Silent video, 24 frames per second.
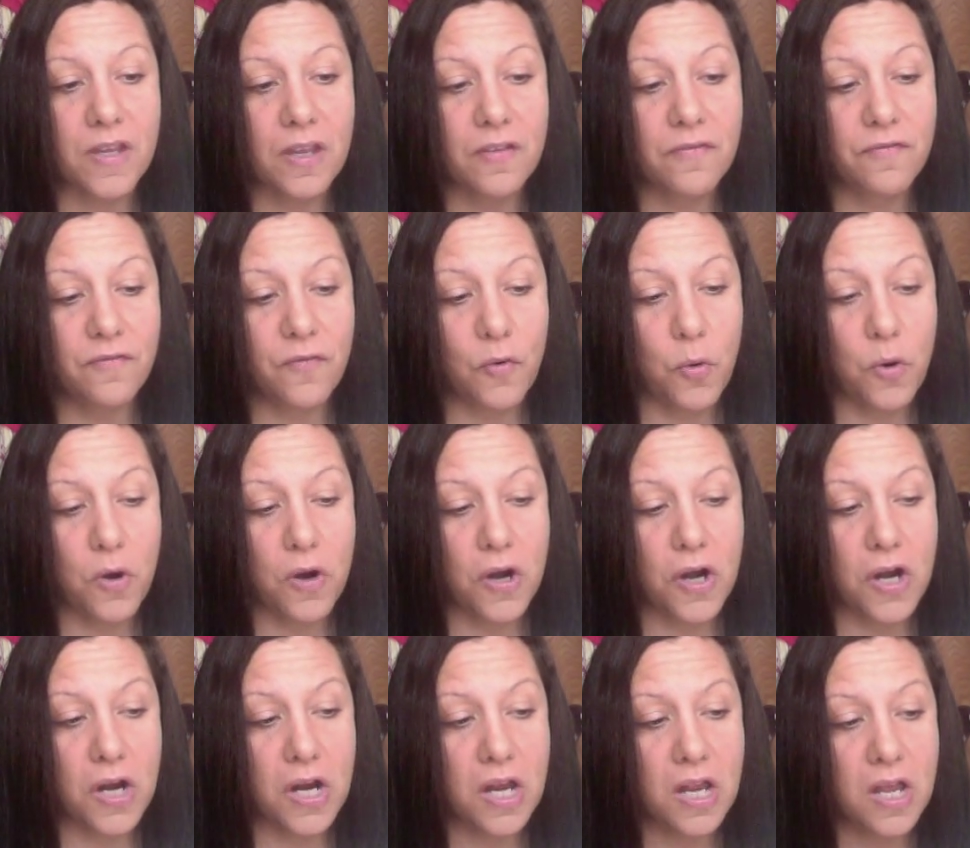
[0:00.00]

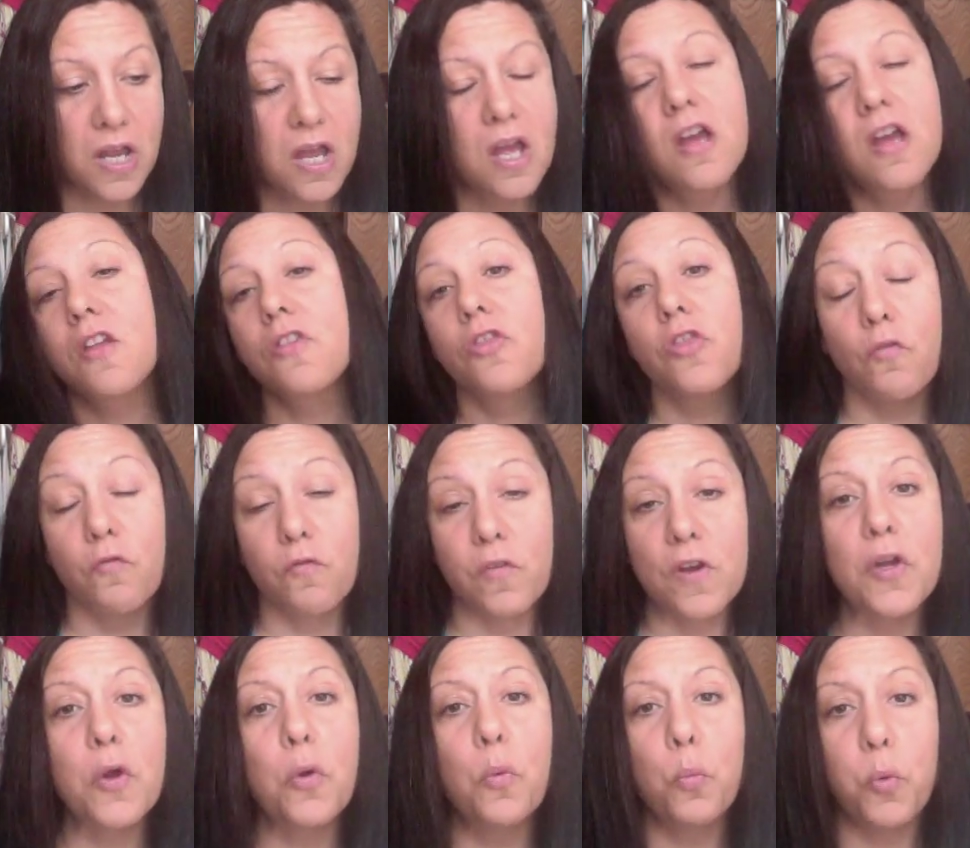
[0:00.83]
for the
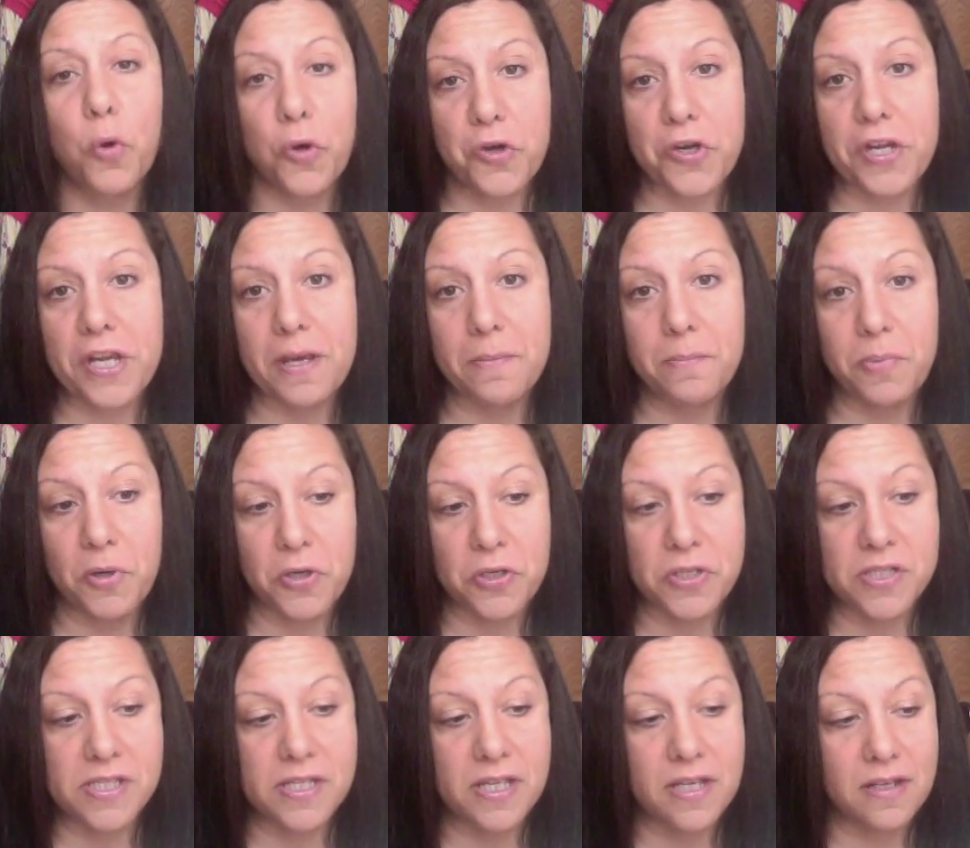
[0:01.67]
real working
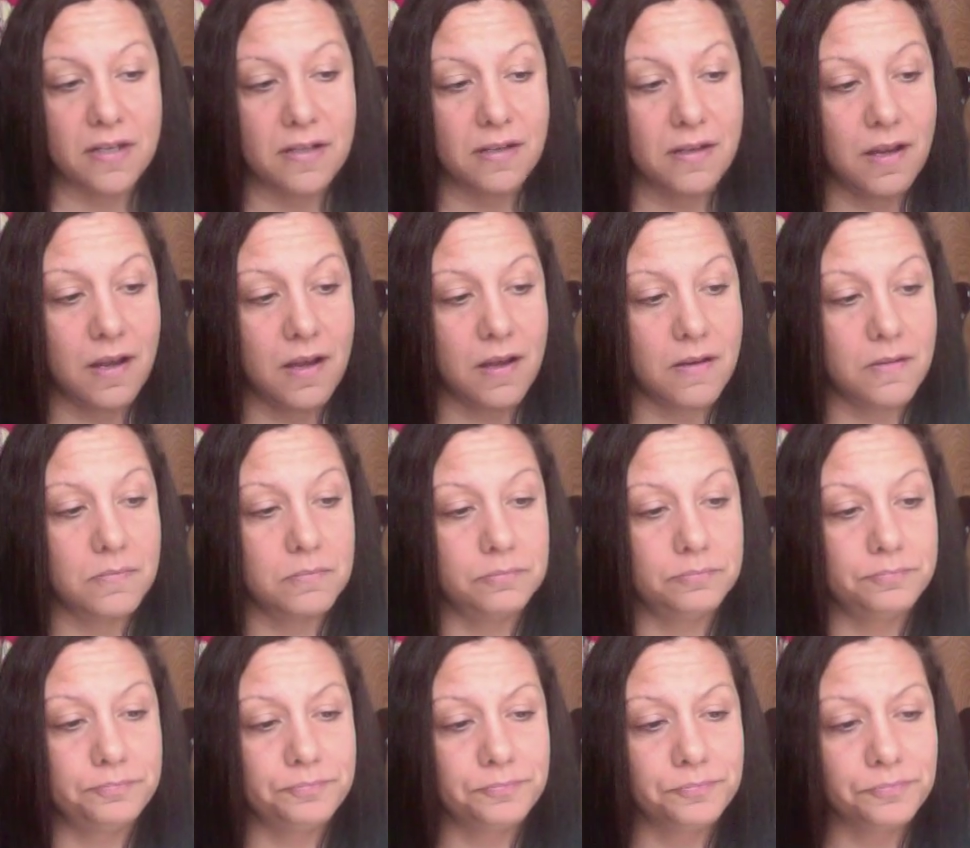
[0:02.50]
person.
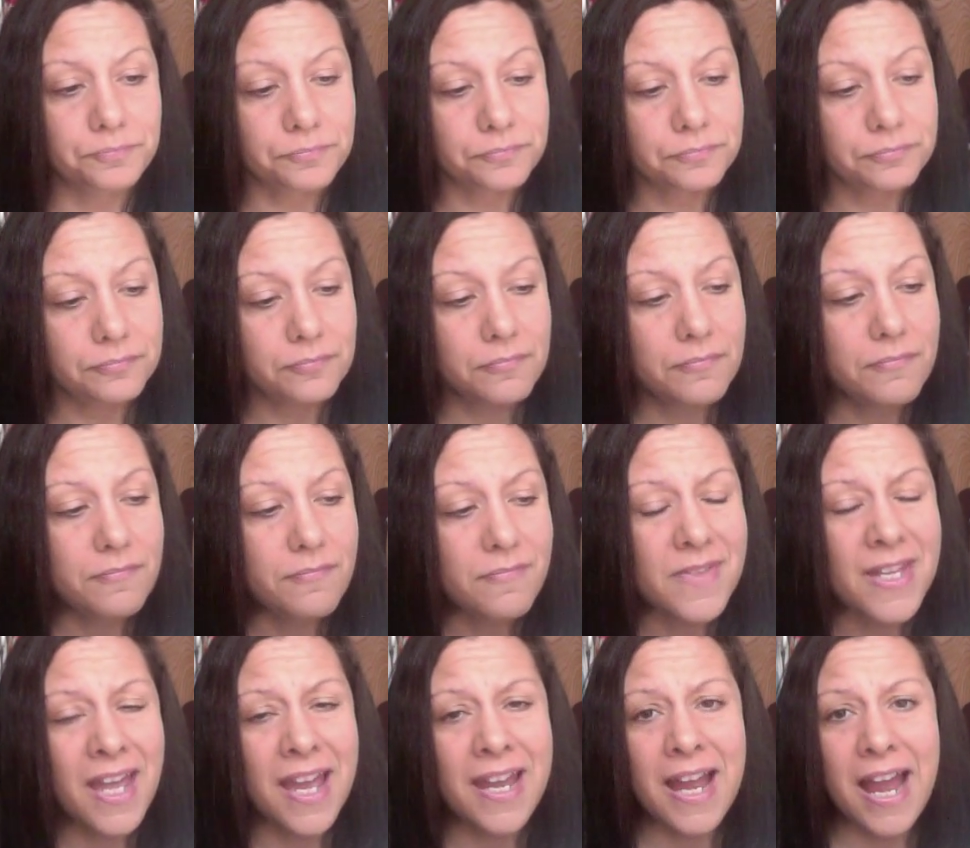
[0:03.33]

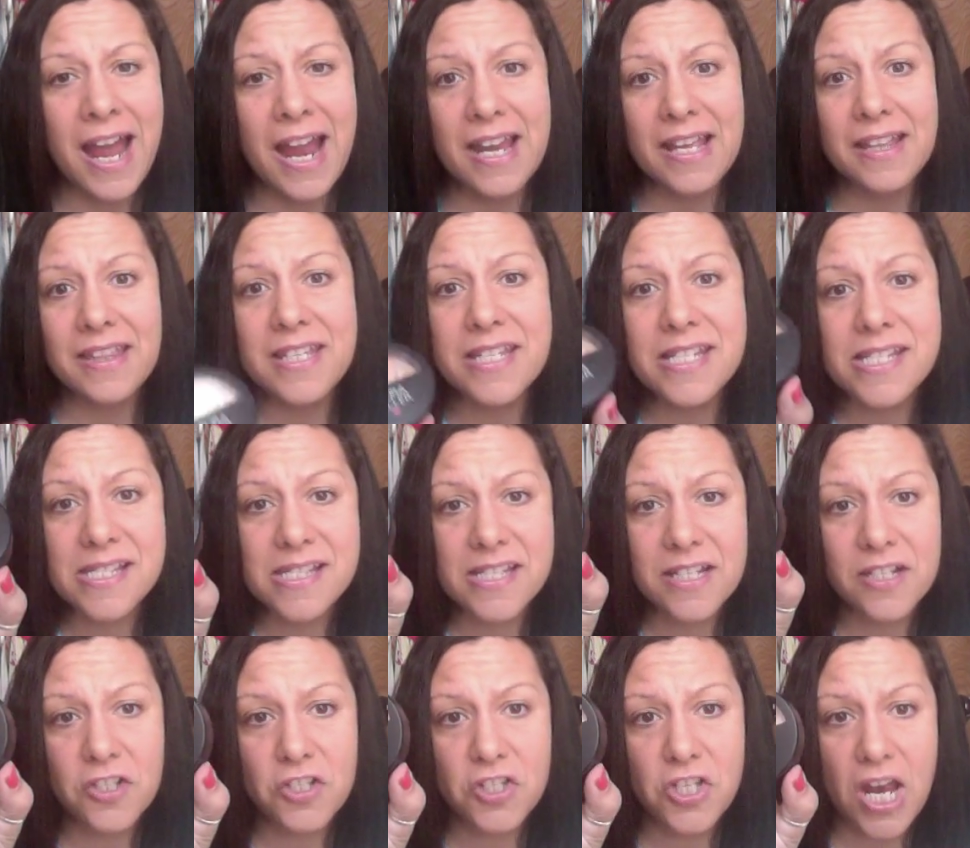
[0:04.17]
I highly
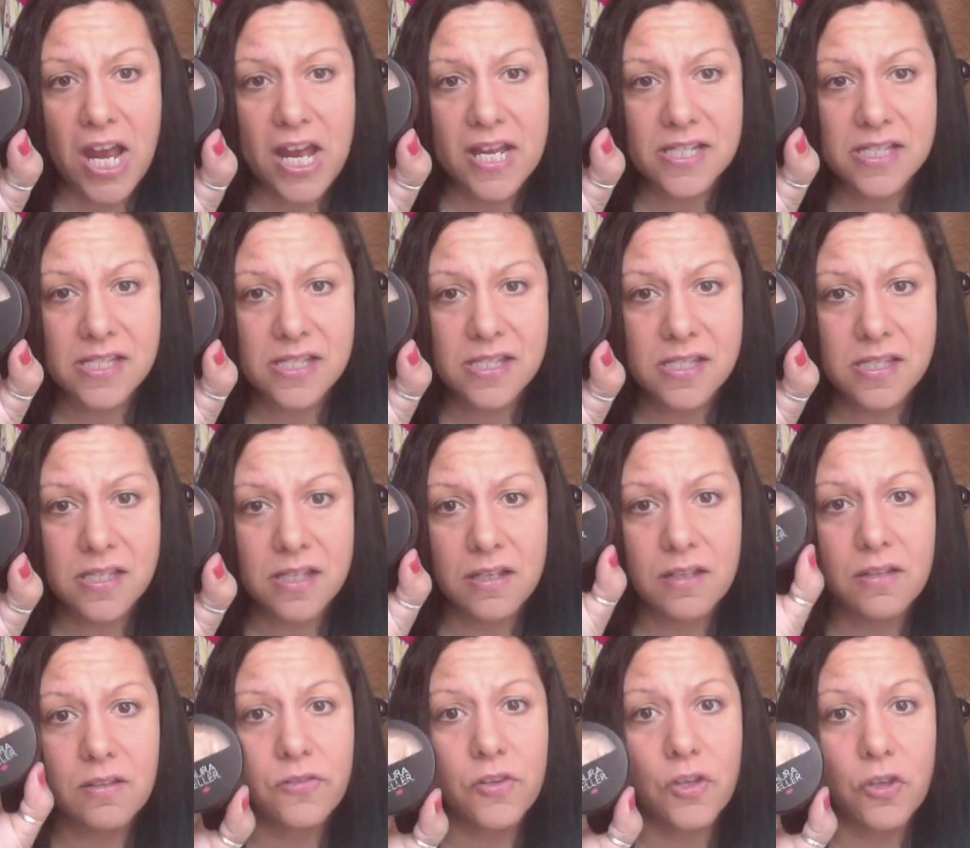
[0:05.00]
suggest
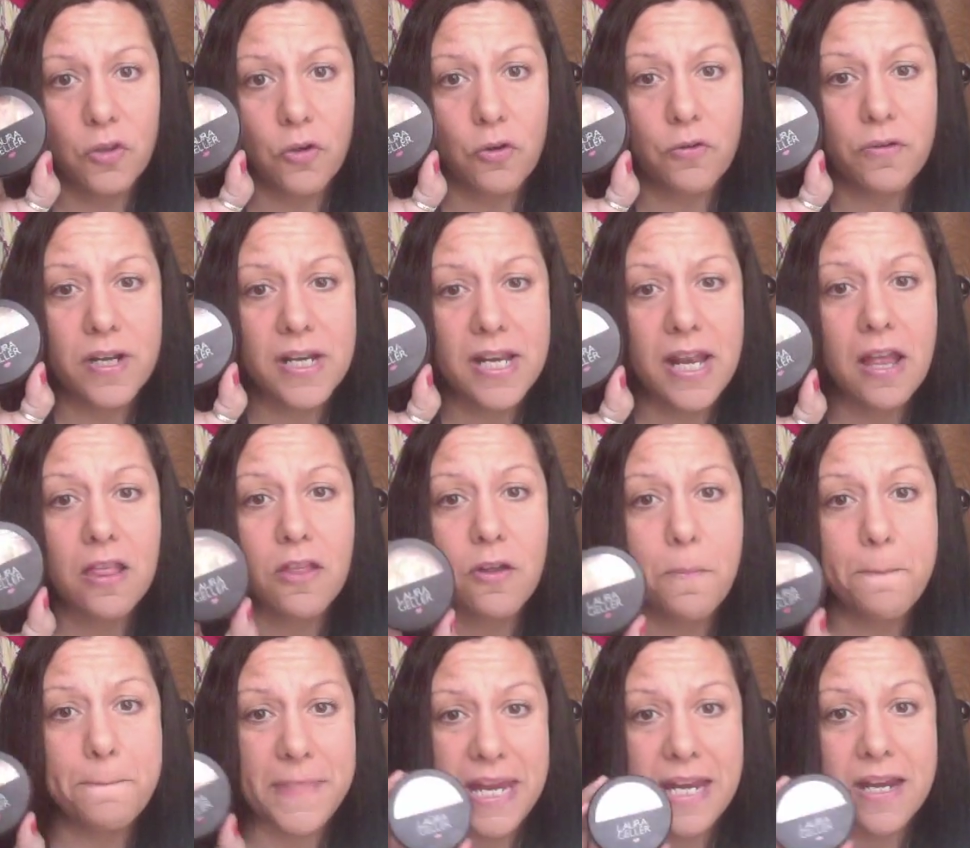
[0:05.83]
the Laura
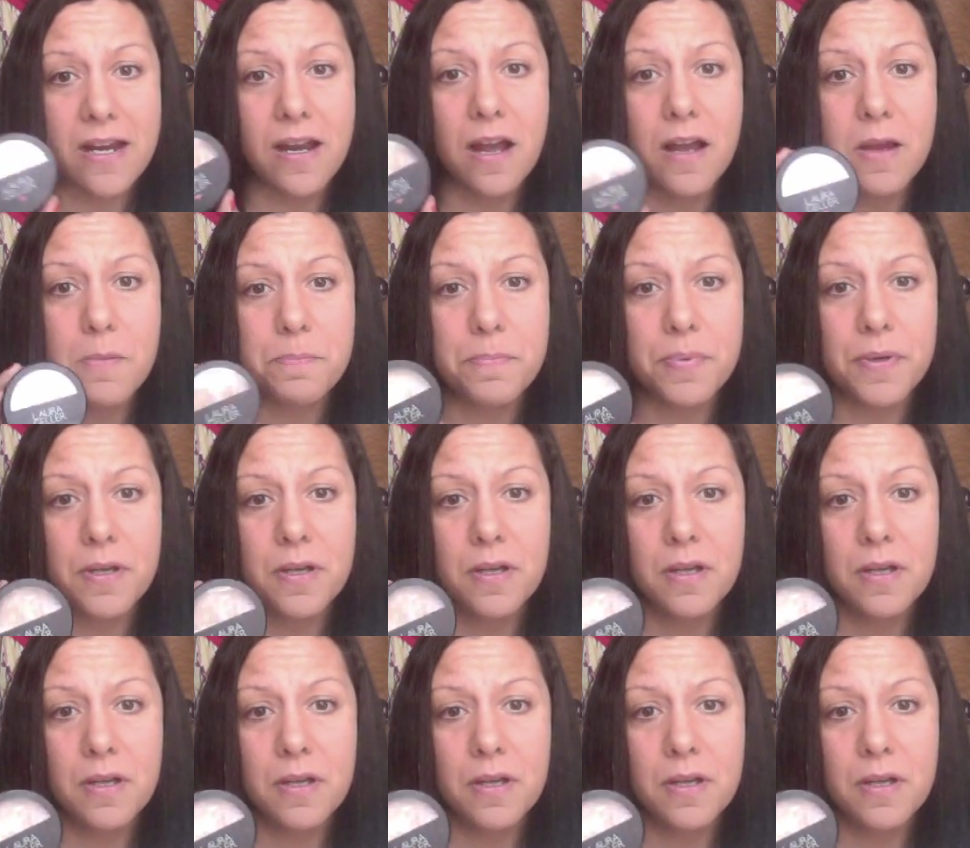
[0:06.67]
Geller makeup.